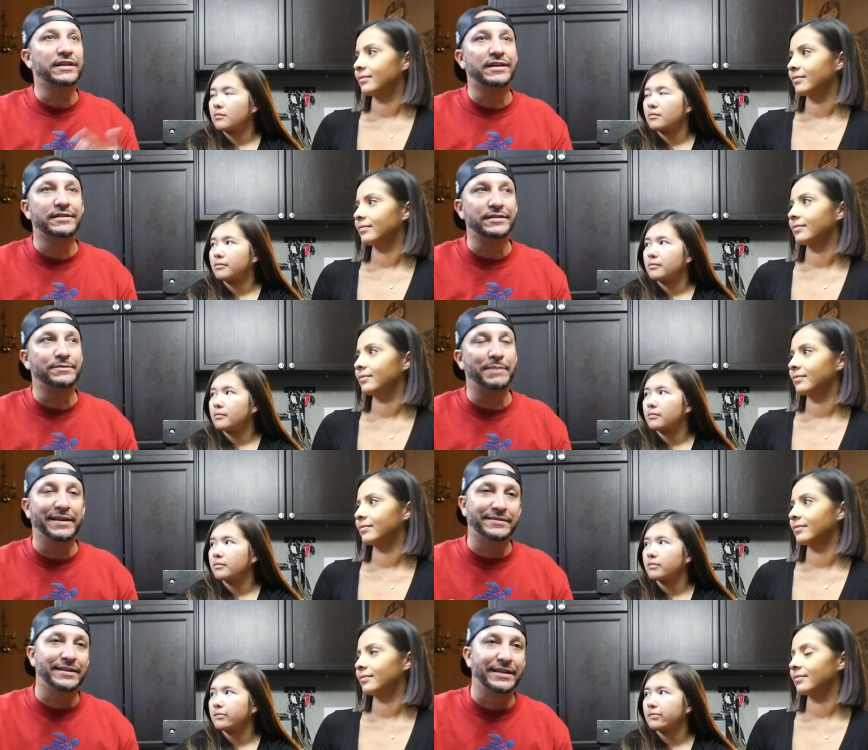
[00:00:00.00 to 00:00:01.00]
Speaker 1: does is
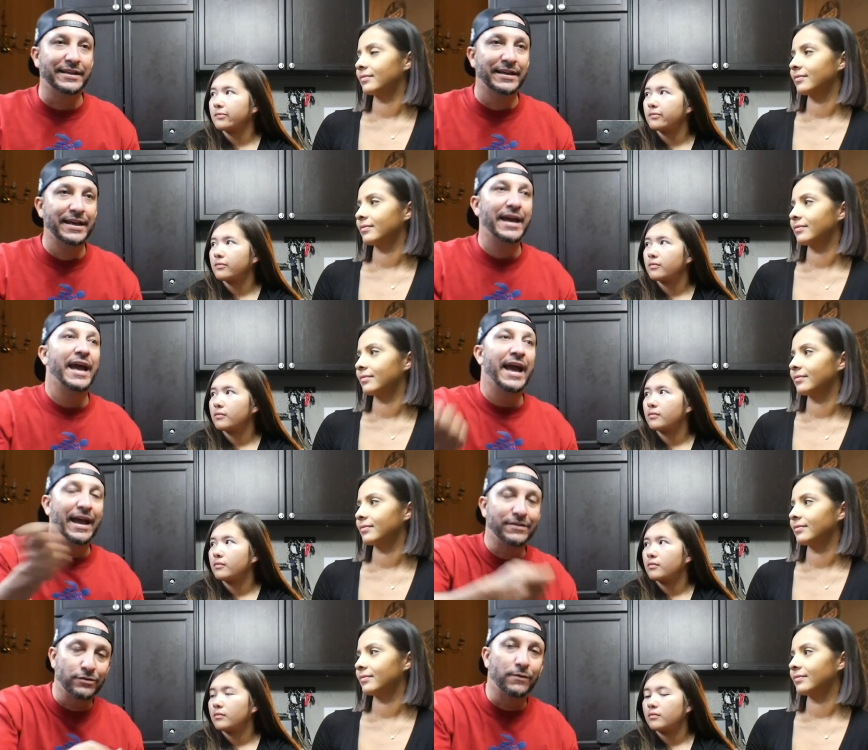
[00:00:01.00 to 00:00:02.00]
basically
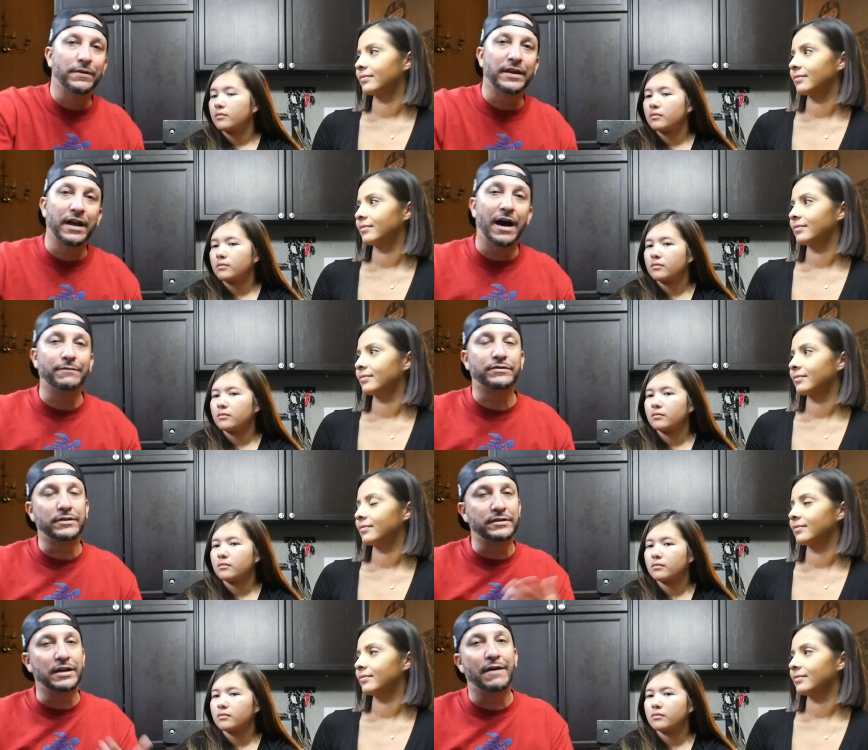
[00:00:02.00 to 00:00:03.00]
hands it over to the officer
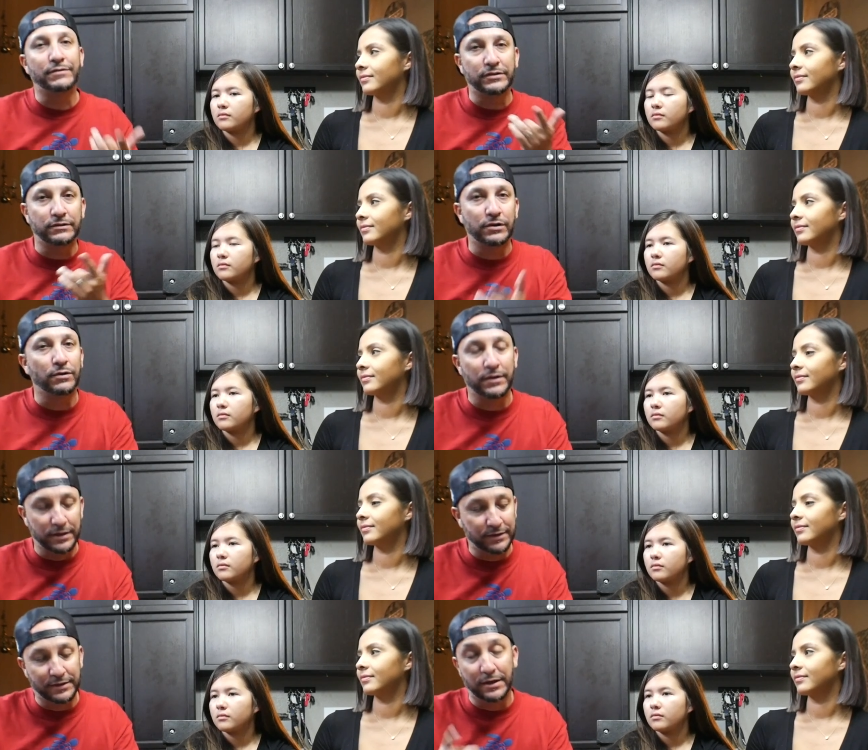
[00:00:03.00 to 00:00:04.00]
because the officer told her
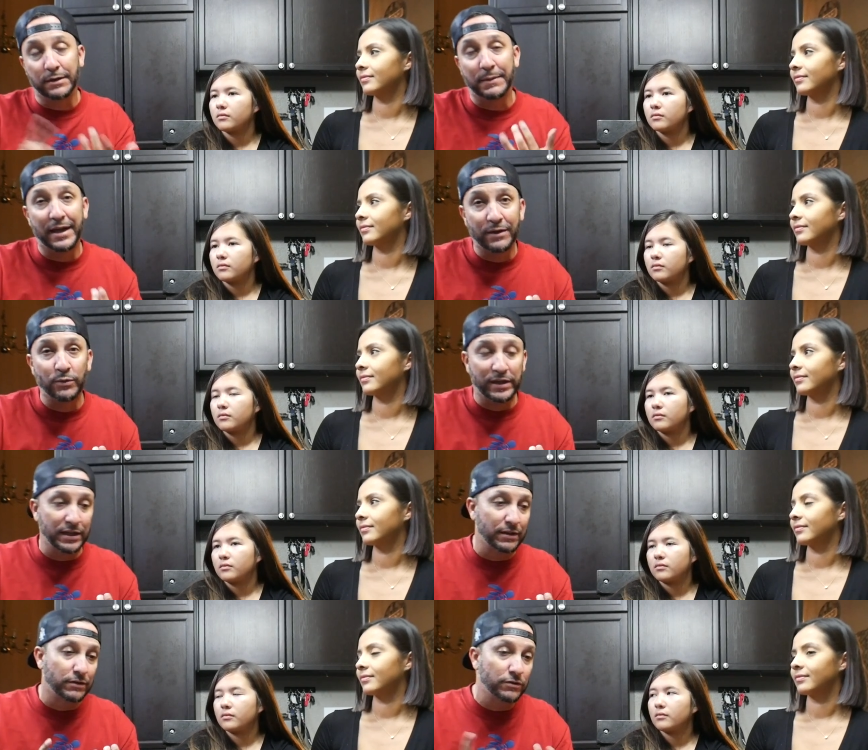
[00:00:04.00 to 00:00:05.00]
this, look, man, we
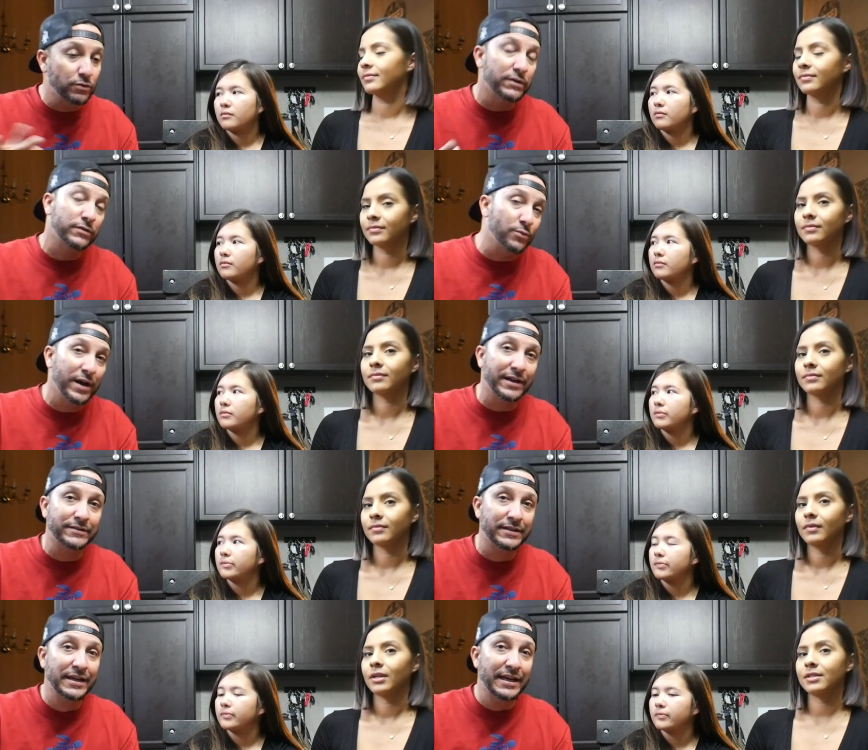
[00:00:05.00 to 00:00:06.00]
could either do it two
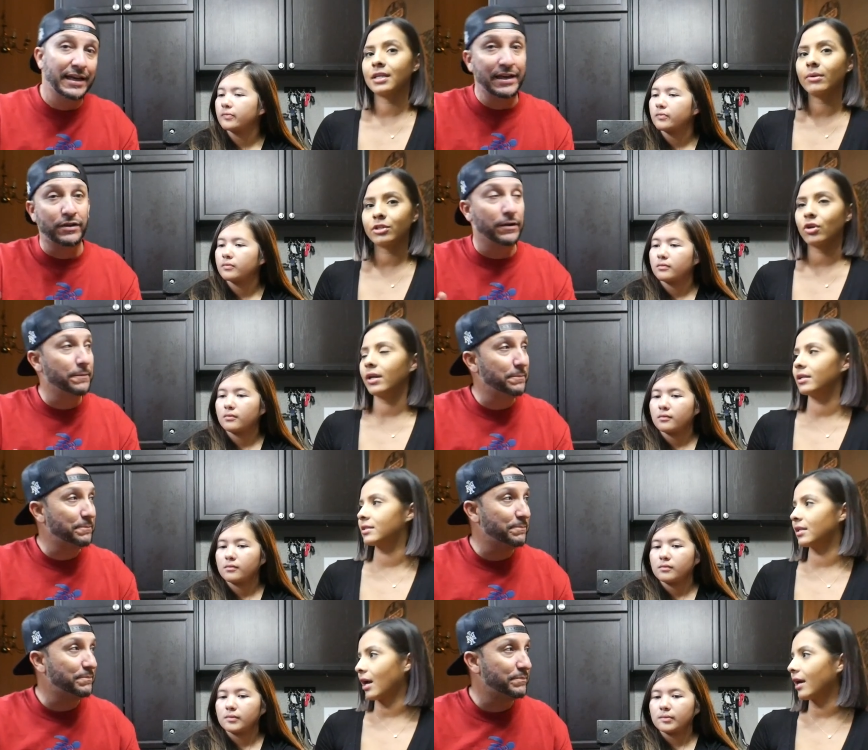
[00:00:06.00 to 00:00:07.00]
ways.
Speaker 2: Because they were trying
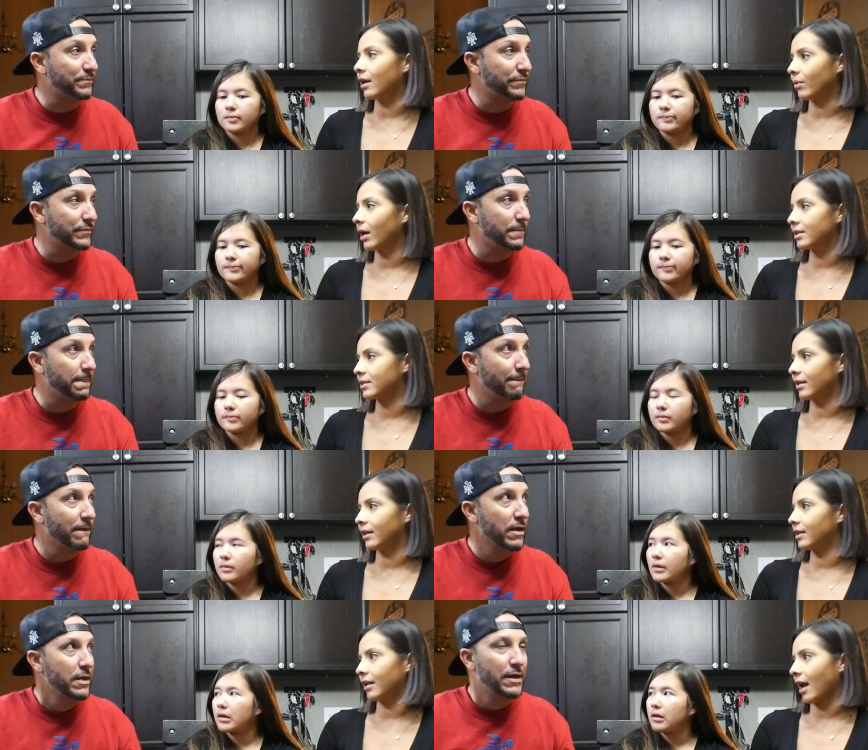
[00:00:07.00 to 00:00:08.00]
to deny it, right? Saying
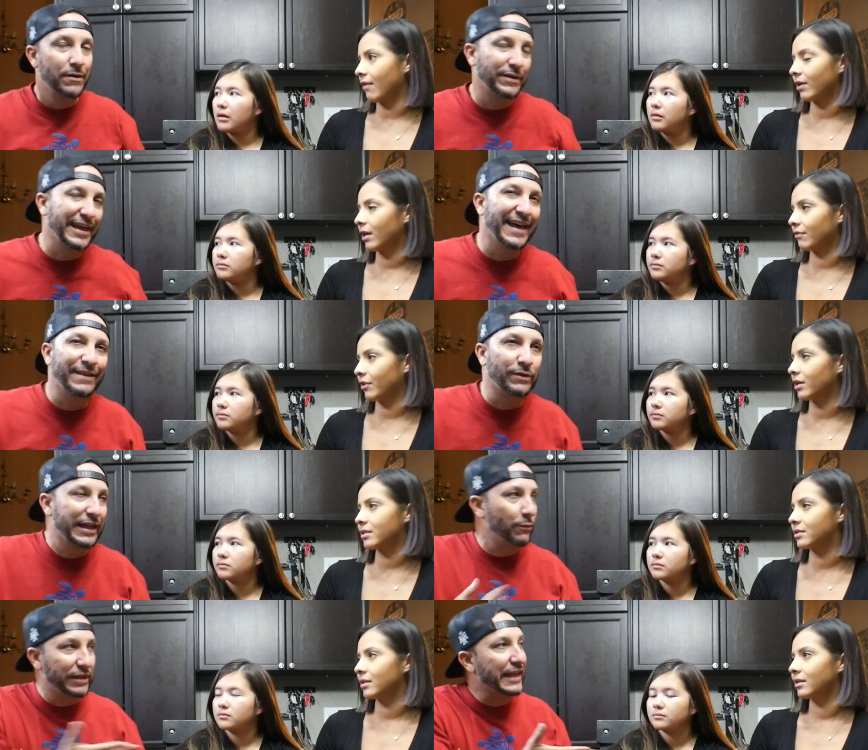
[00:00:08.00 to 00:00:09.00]
they didn't have
Speaker 1: it. Yeah, they were
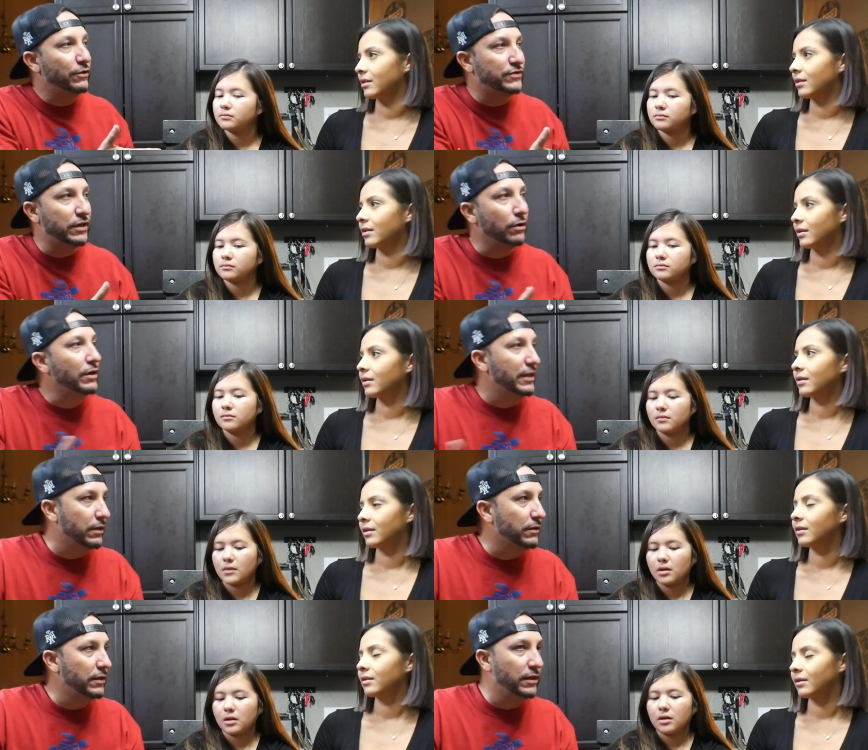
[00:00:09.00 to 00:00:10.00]
like, well, like you said
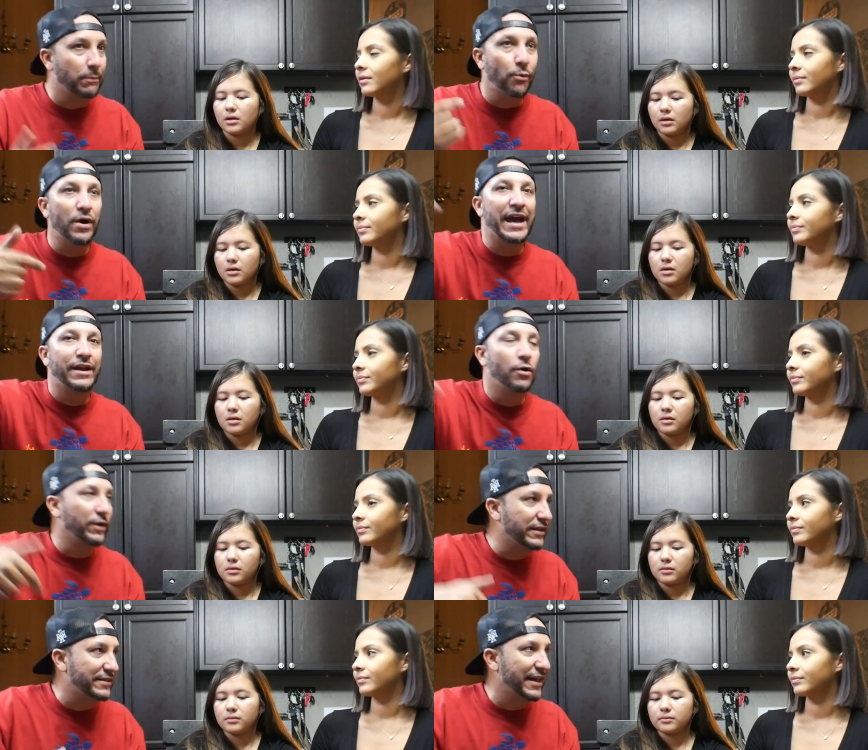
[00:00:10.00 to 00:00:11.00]
earlier, the boy had
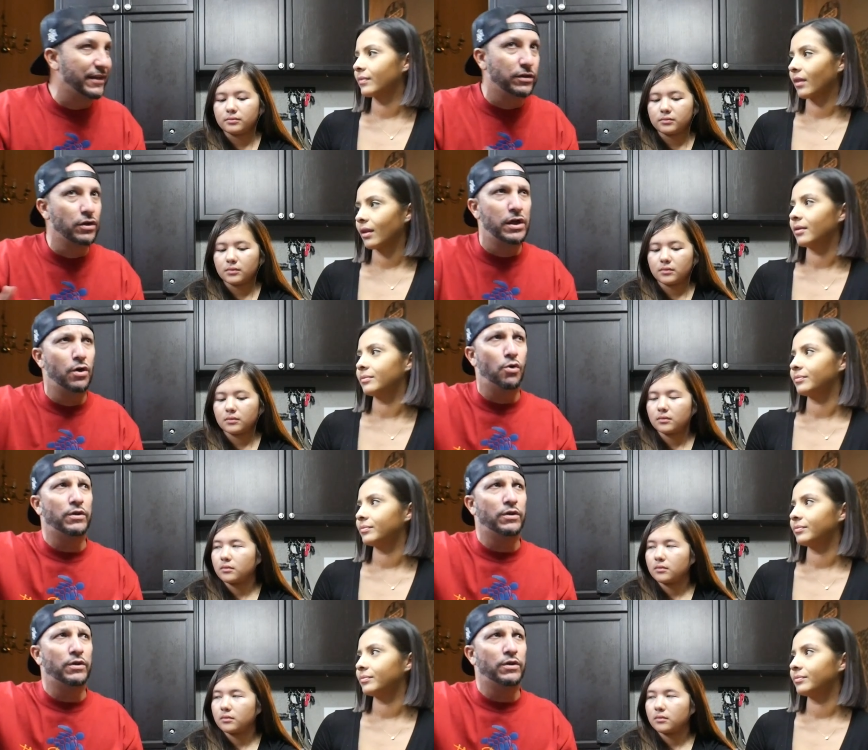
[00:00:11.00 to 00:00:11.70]
already said, oh,